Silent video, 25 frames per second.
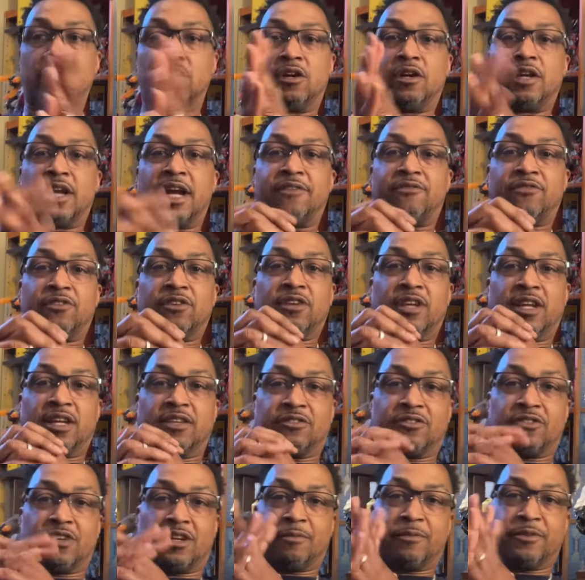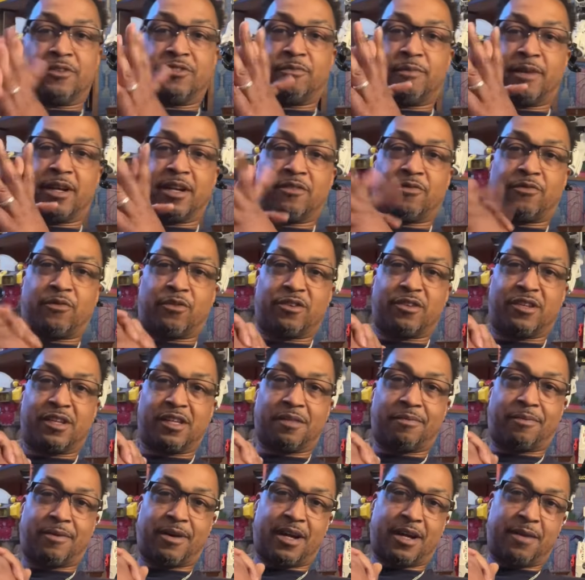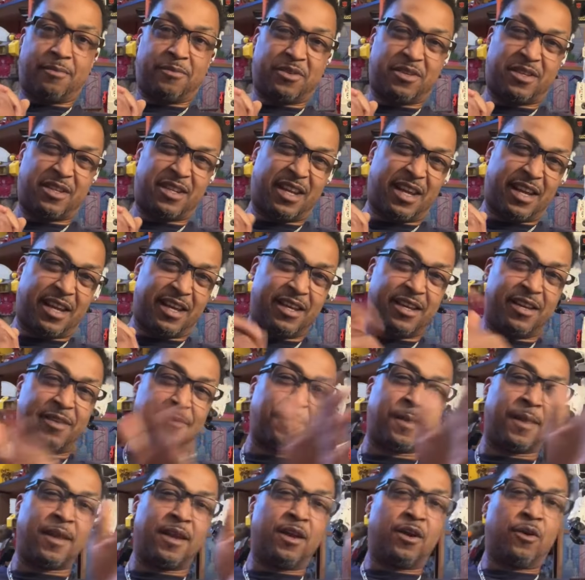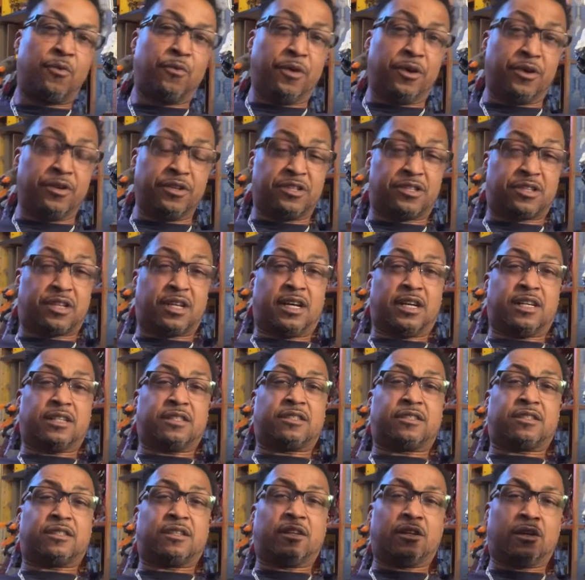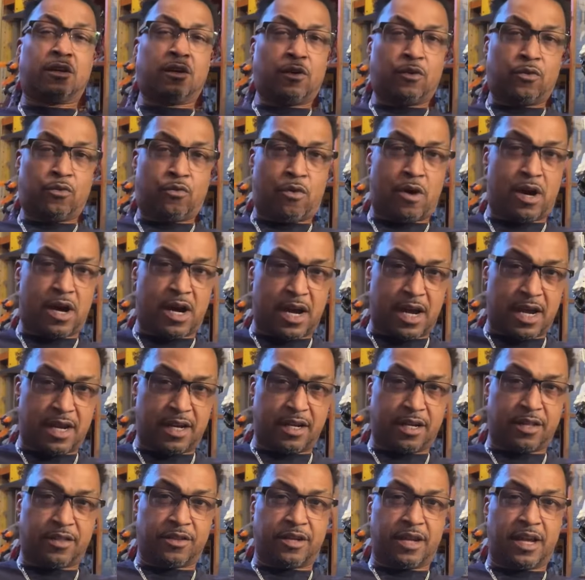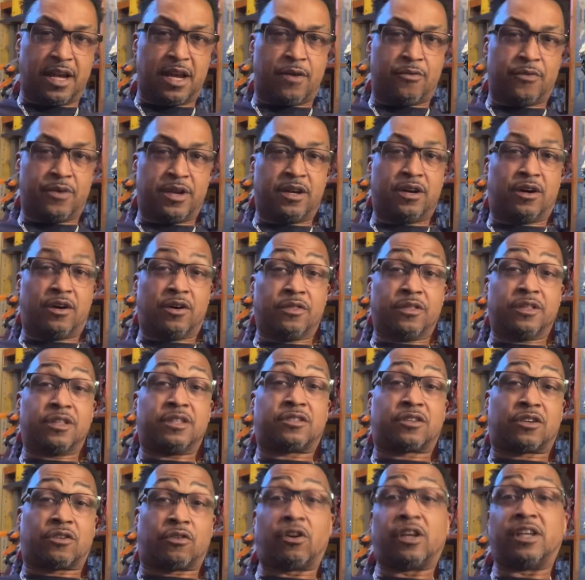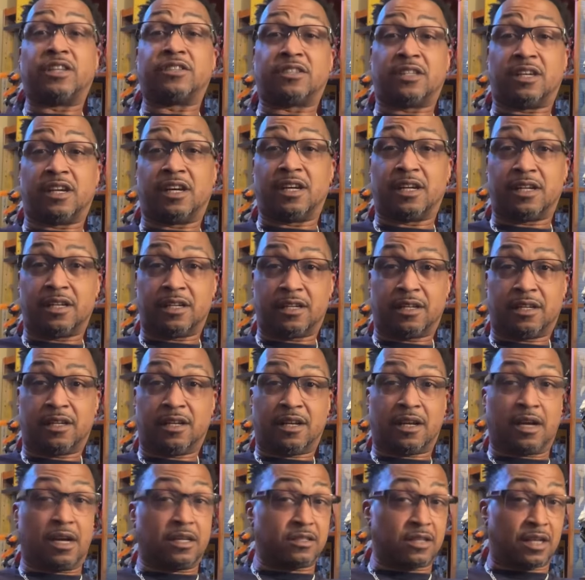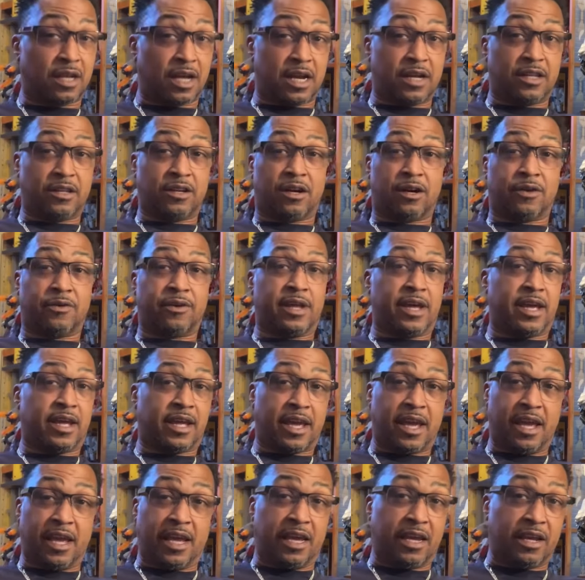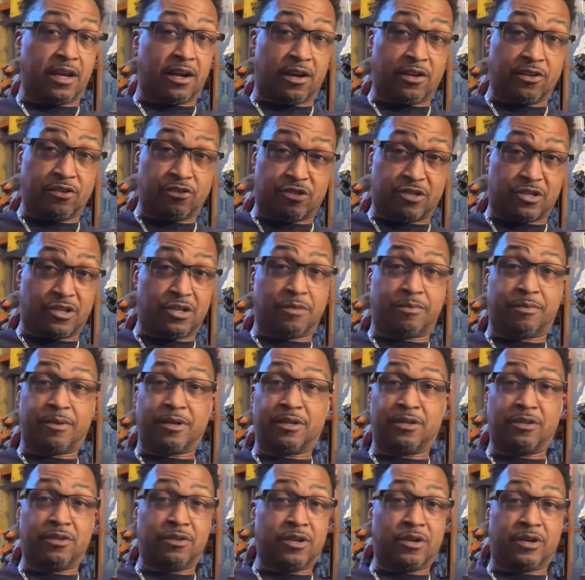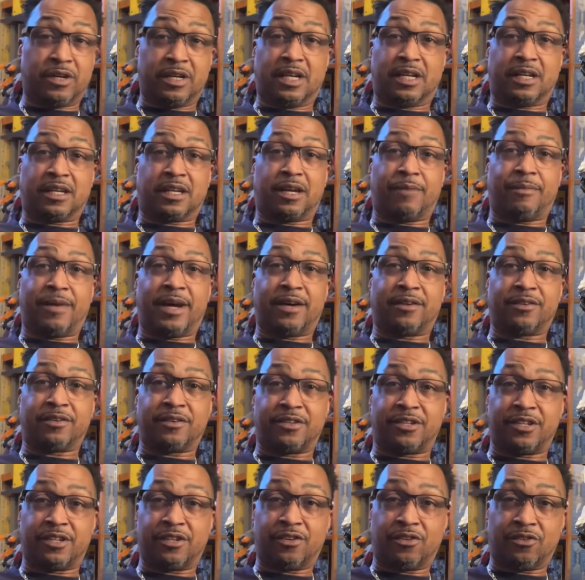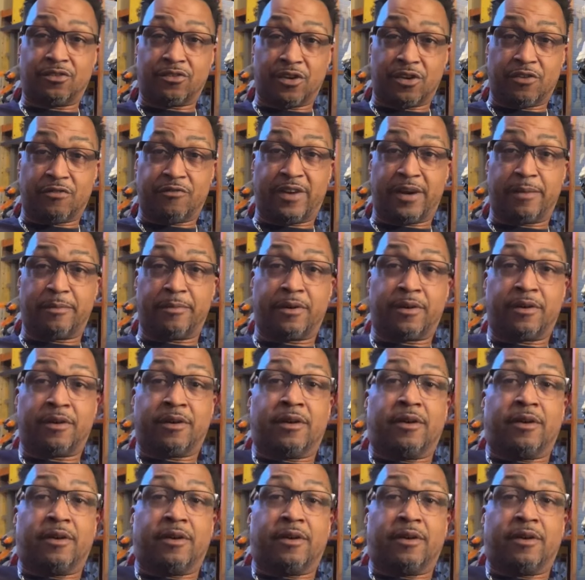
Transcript: Good afternoon, ladies and gentlemen. It's Buddy the 14th Prime. And today, we're going to discuss why the other day I went on this crazy hunt. Because a lot of y'all were like, hey, are you stupid? You know it doesn't come out until November.